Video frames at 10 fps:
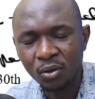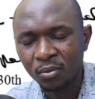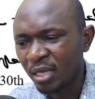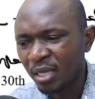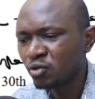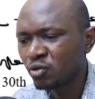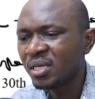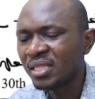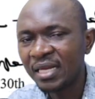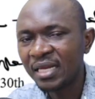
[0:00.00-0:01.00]

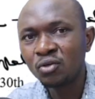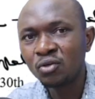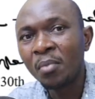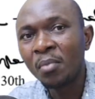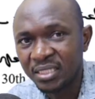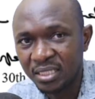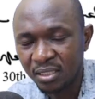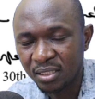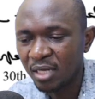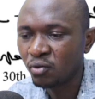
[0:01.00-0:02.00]
assuming that normalcy,
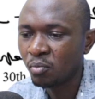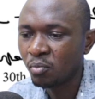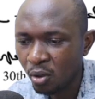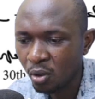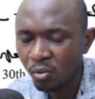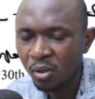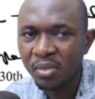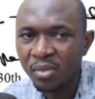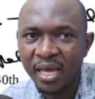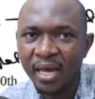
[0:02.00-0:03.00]
that tomorrow will
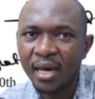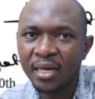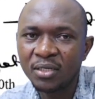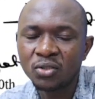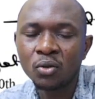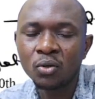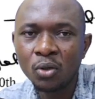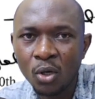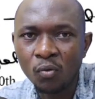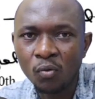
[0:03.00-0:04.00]
be there, and so
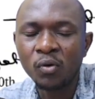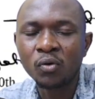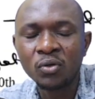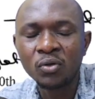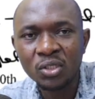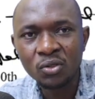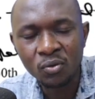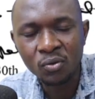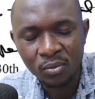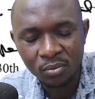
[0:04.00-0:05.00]
we will
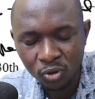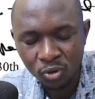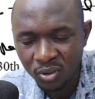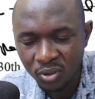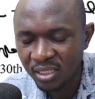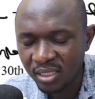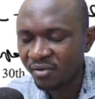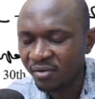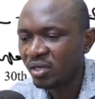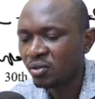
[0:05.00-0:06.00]
continue using the
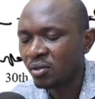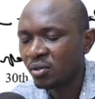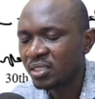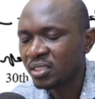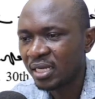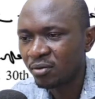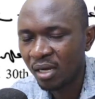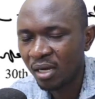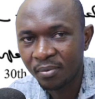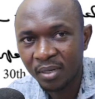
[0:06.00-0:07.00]
inventories that we
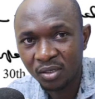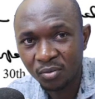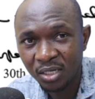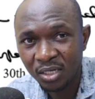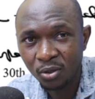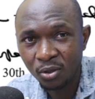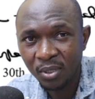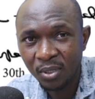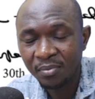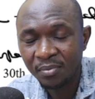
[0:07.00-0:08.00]
have accumulated
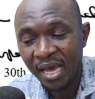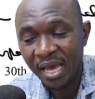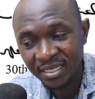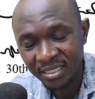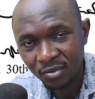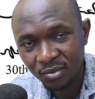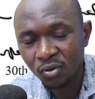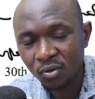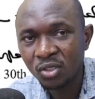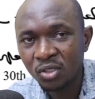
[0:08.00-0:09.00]
over time. The assets will
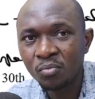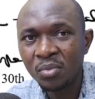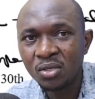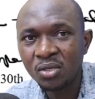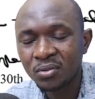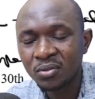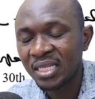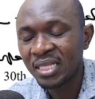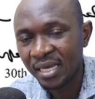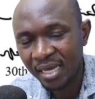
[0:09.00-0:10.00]
continue being used.
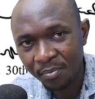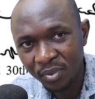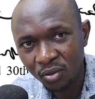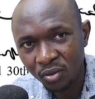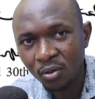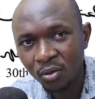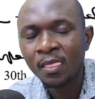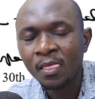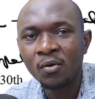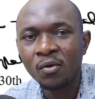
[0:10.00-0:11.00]
The capital
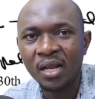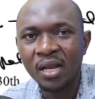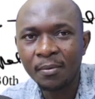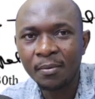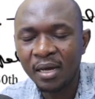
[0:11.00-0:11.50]
will have